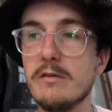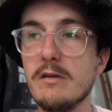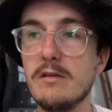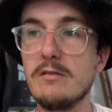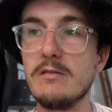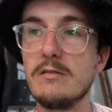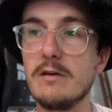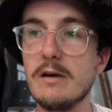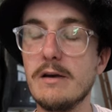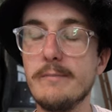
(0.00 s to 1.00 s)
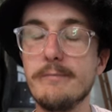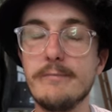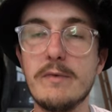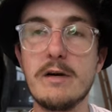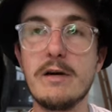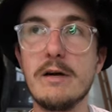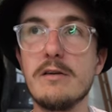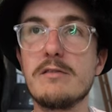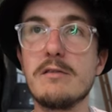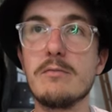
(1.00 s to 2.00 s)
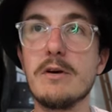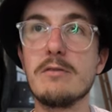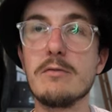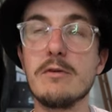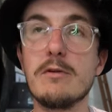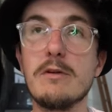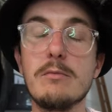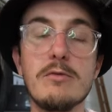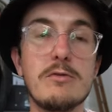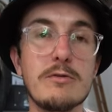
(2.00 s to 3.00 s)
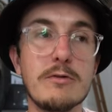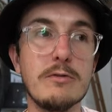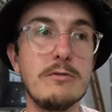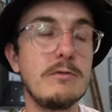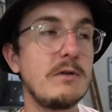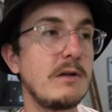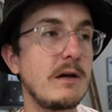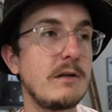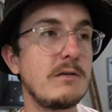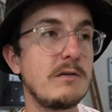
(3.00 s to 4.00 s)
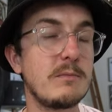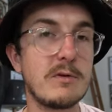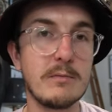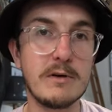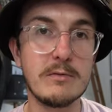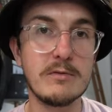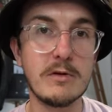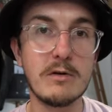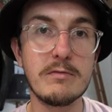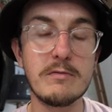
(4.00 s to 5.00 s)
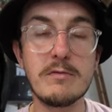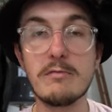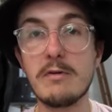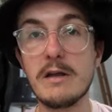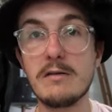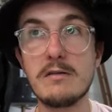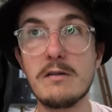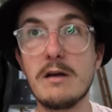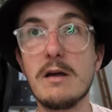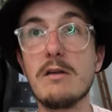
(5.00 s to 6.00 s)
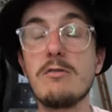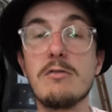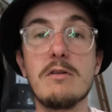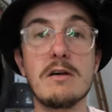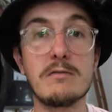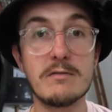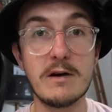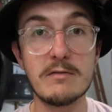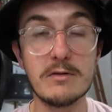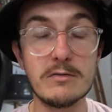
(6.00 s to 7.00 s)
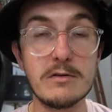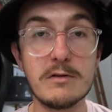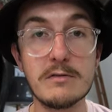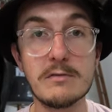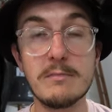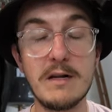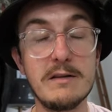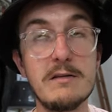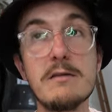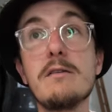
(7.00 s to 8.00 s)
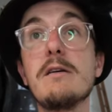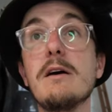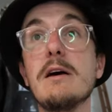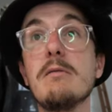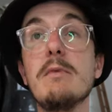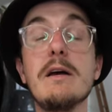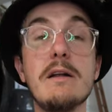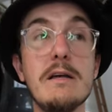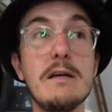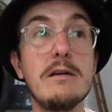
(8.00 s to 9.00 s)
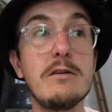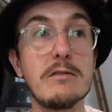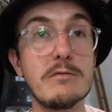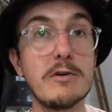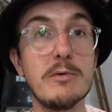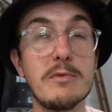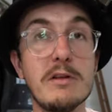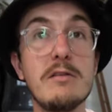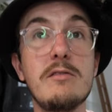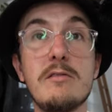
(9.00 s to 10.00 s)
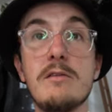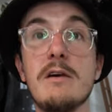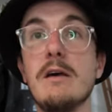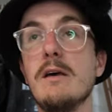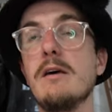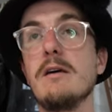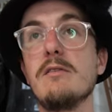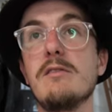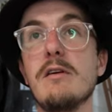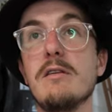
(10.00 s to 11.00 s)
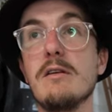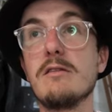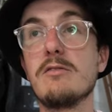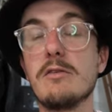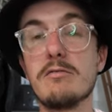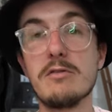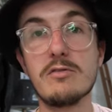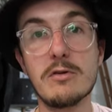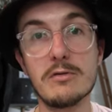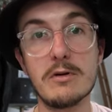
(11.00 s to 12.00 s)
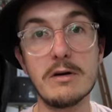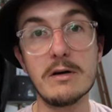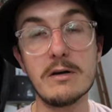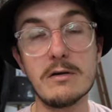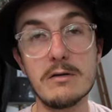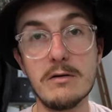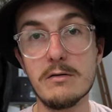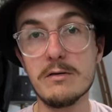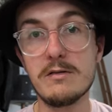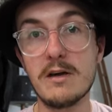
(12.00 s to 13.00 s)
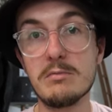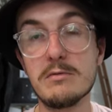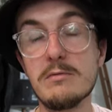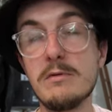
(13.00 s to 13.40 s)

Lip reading: this, I asked him whether or not it was true that the property was offered for rent at $2,500 a month. And he confirmed this and said that this offer is no longer on the table.